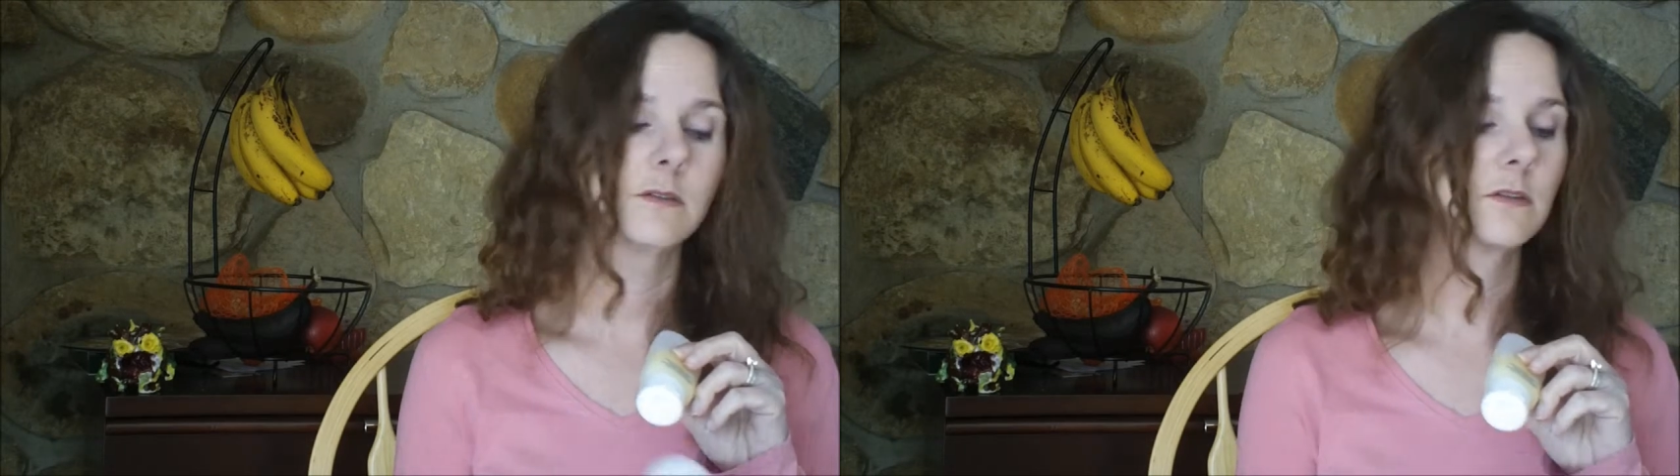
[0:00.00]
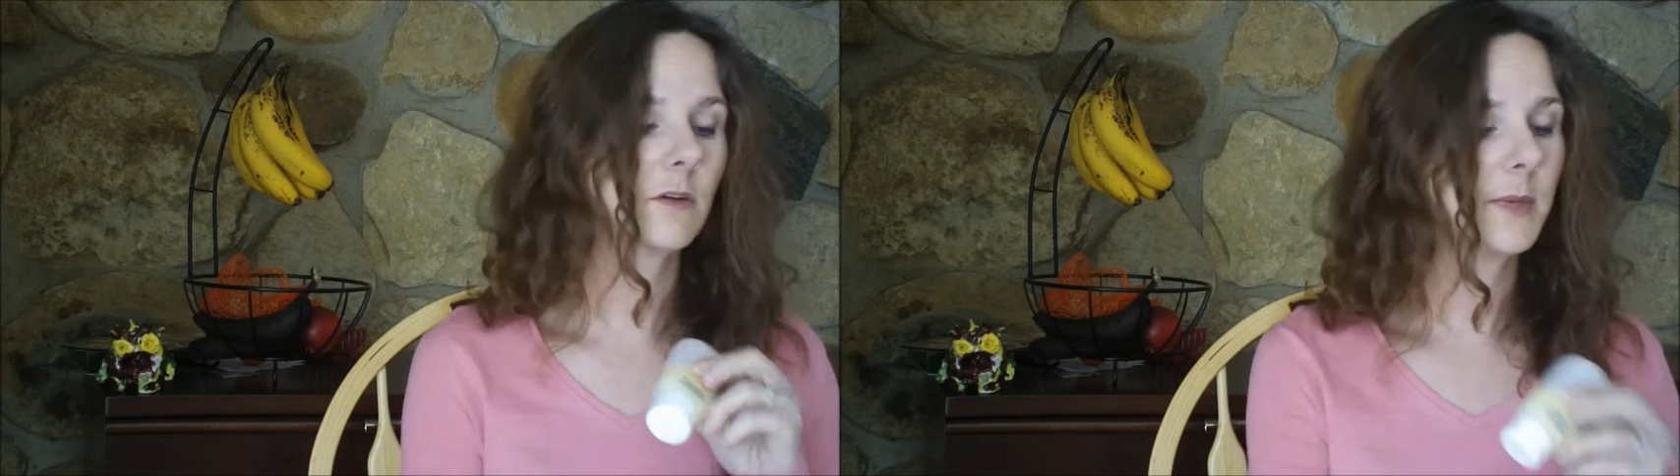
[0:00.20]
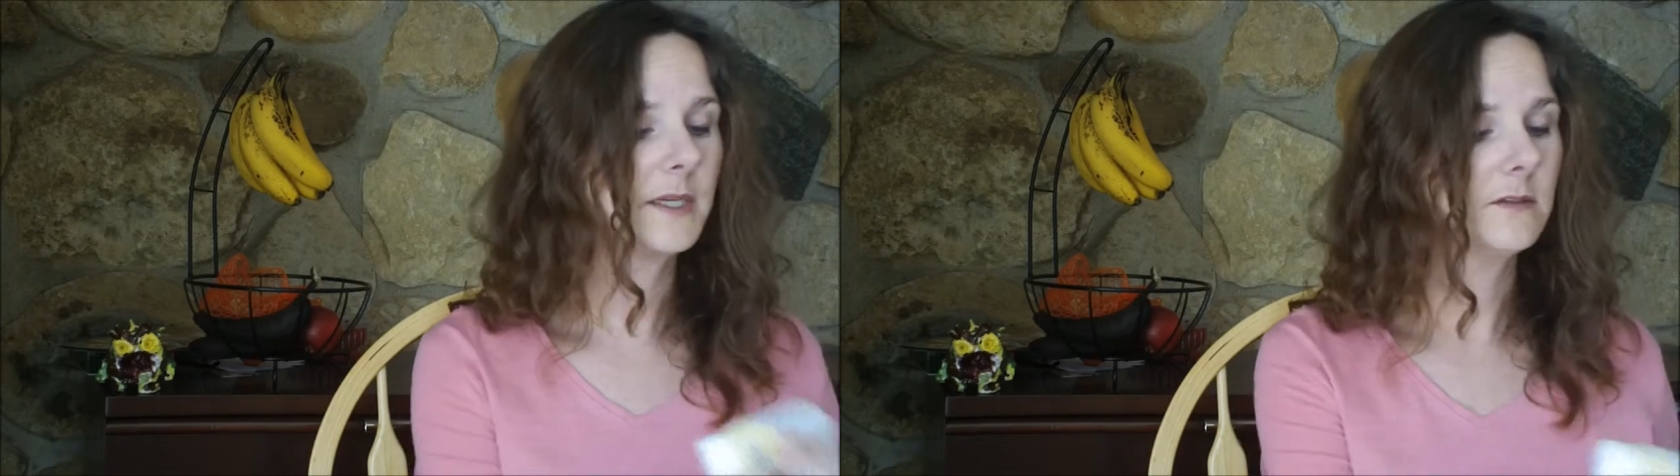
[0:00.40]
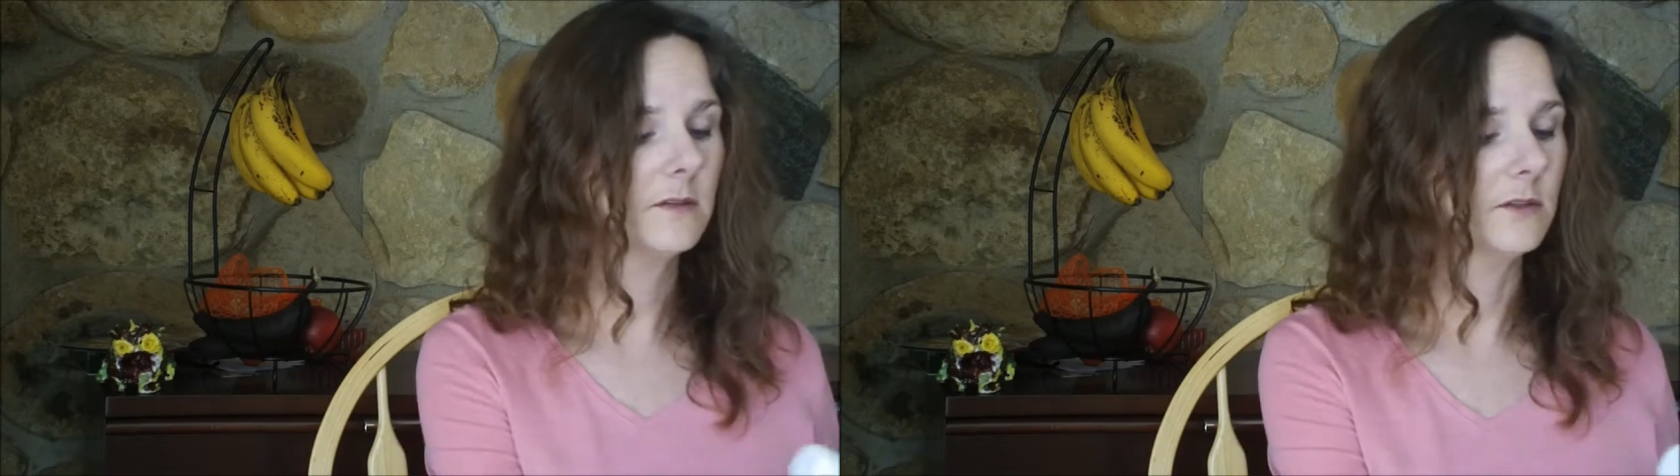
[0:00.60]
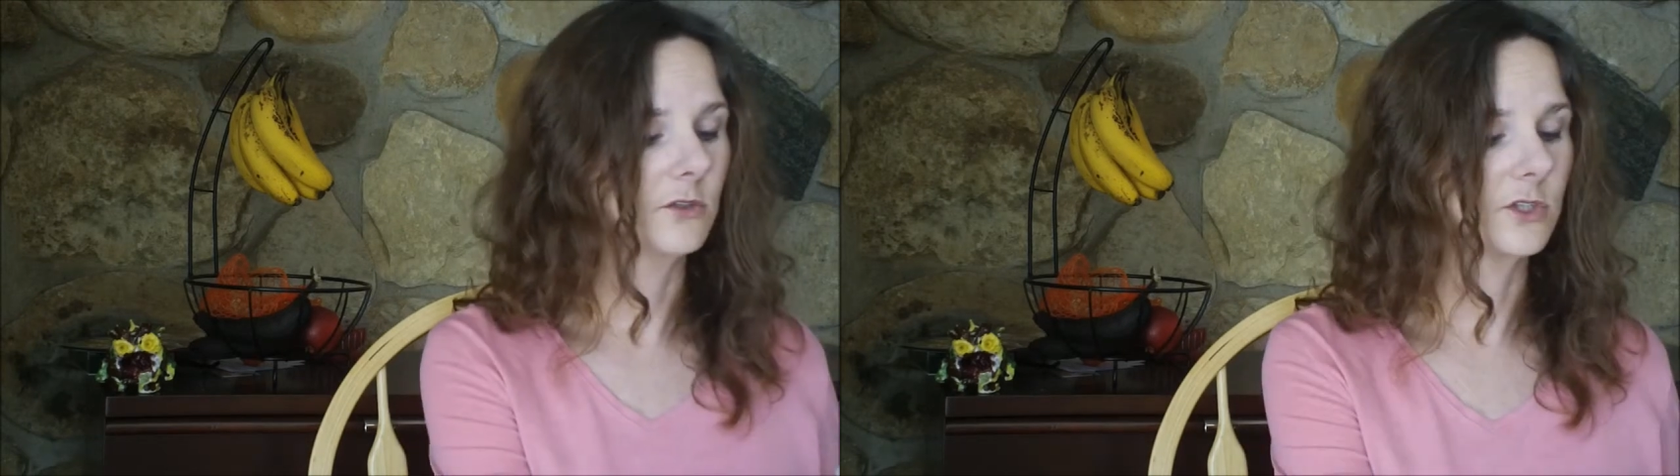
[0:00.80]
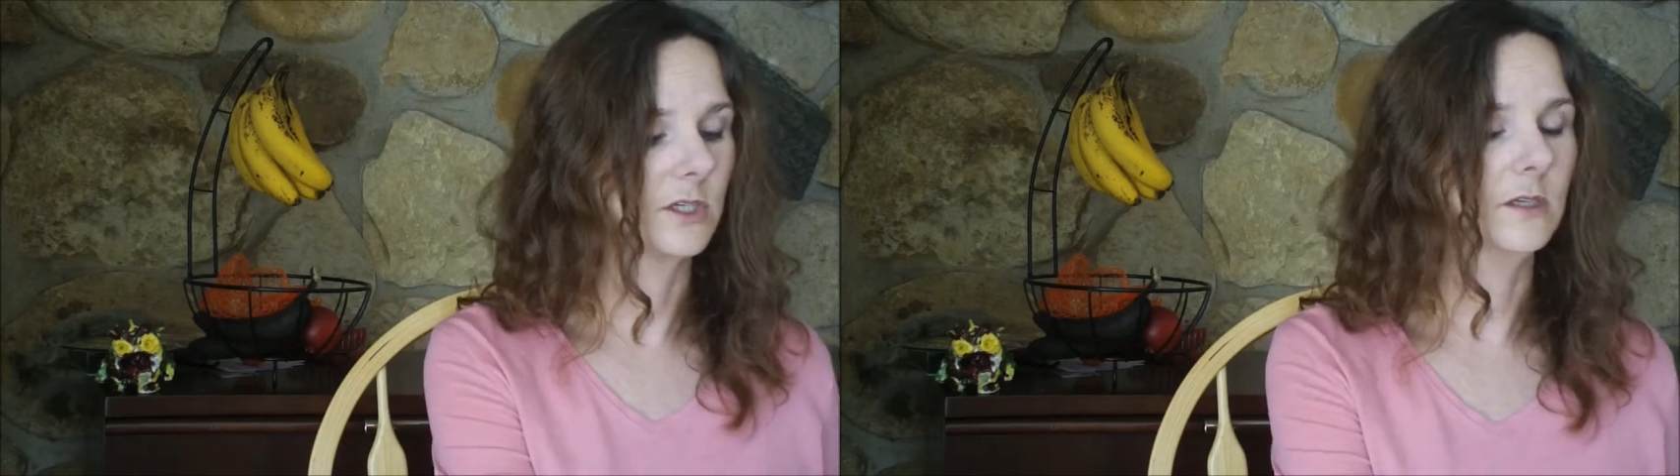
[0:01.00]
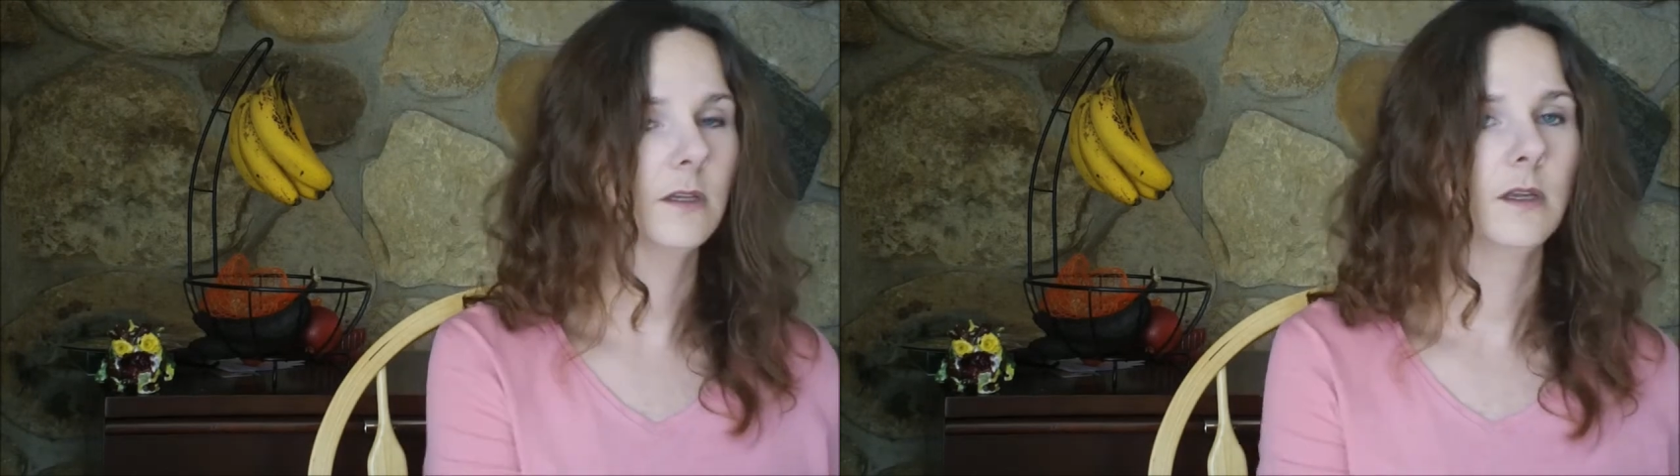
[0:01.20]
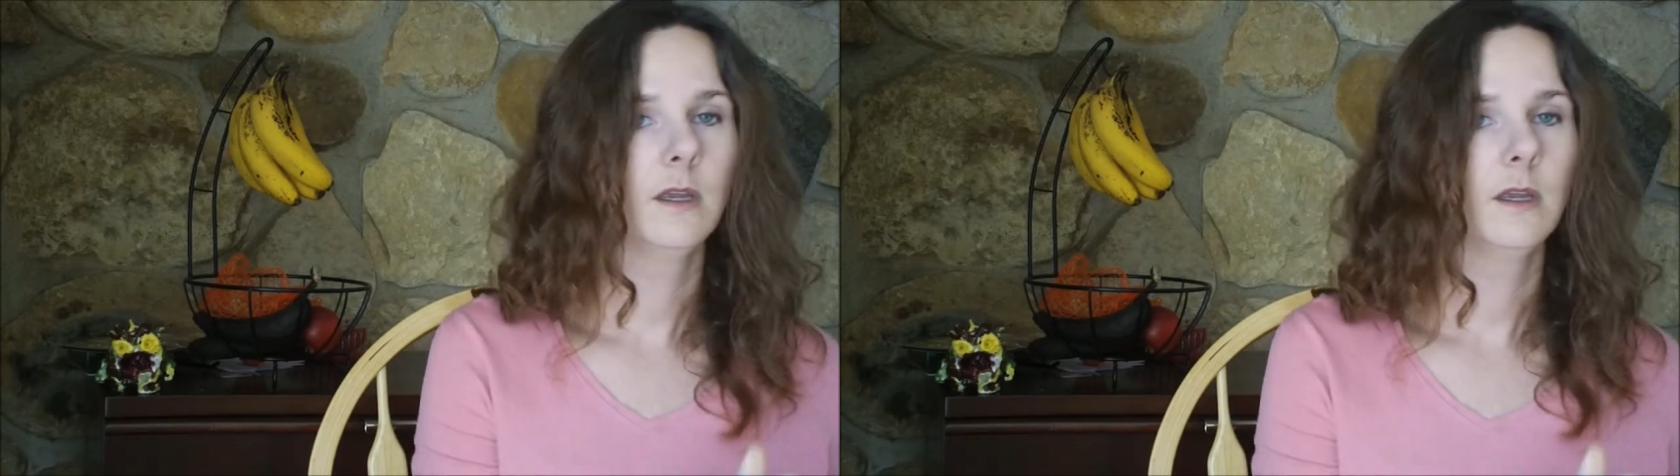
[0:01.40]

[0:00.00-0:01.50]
So my solution